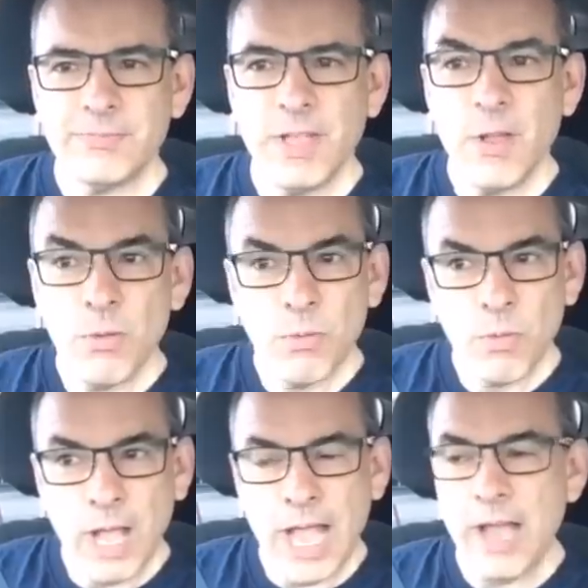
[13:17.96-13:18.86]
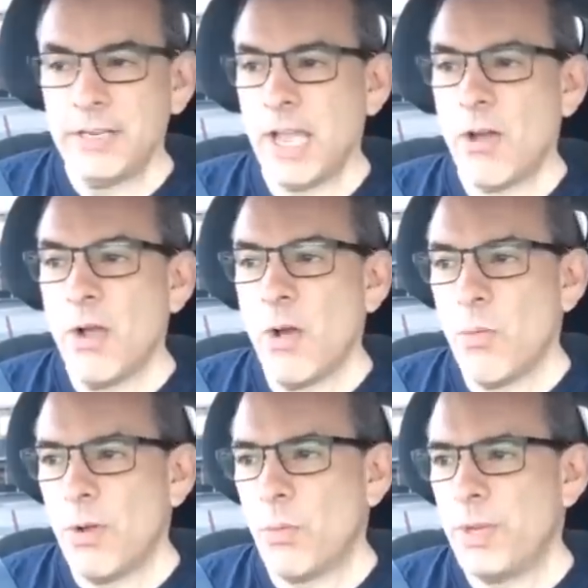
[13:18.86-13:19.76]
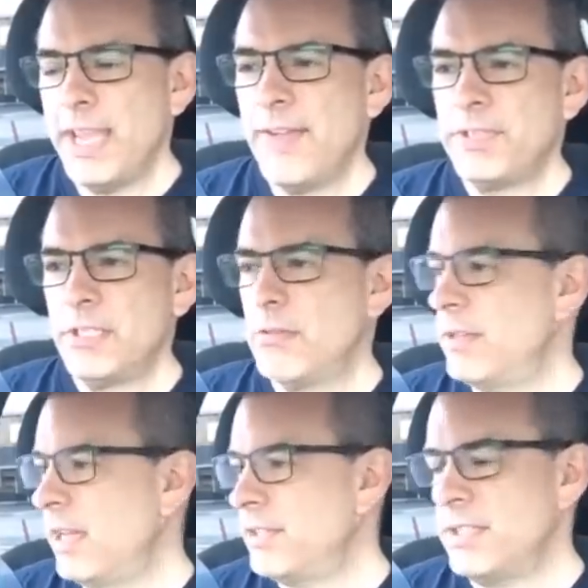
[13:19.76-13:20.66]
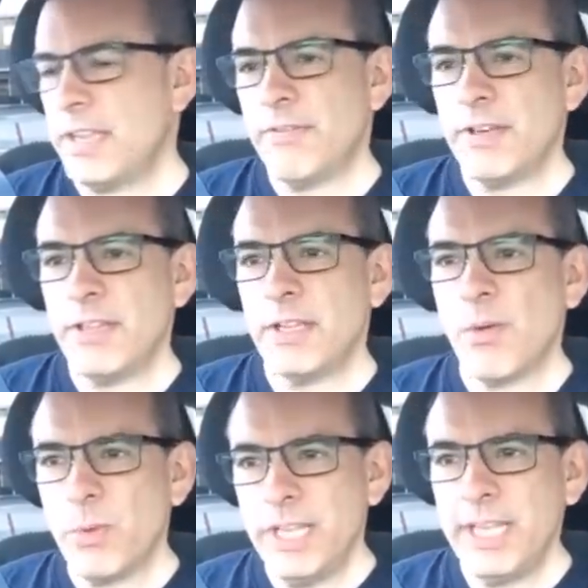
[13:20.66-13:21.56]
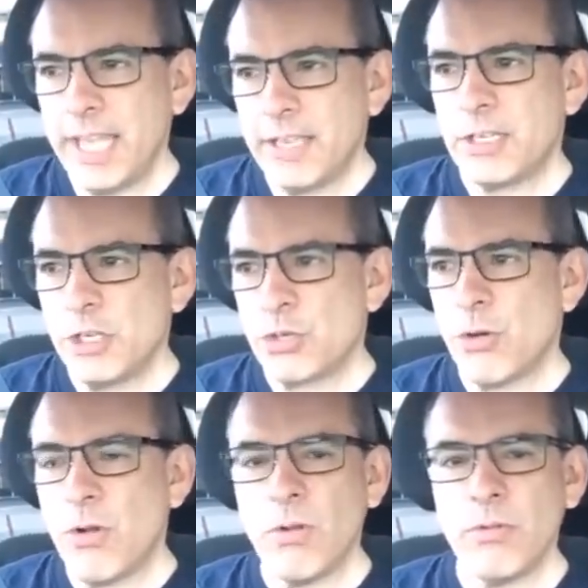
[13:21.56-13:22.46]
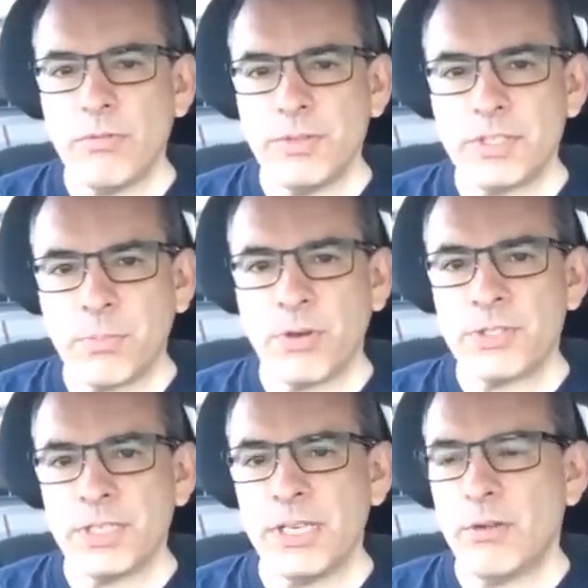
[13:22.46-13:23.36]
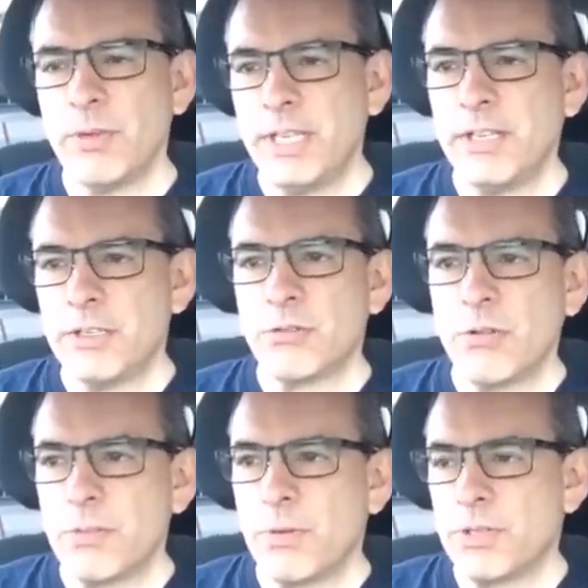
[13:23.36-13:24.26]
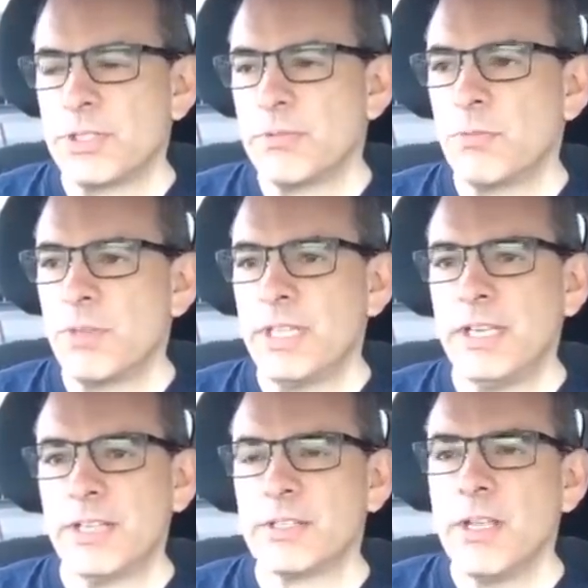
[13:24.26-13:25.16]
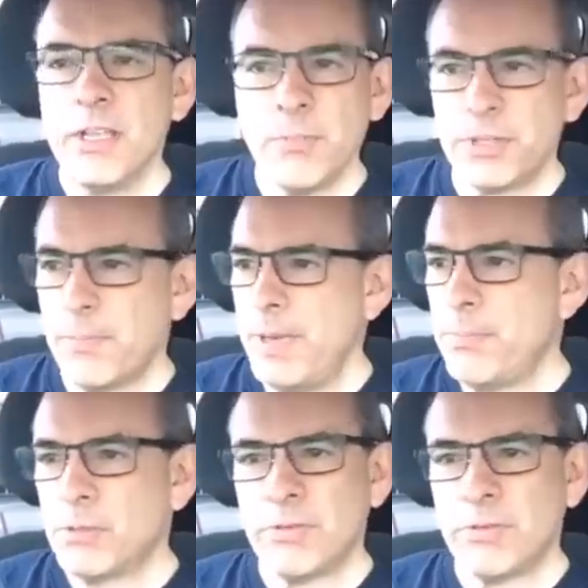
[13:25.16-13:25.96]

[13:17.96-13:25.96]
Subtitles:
You know? Now, what we have to do with us is everything. We can control this person here. We can control the person within us.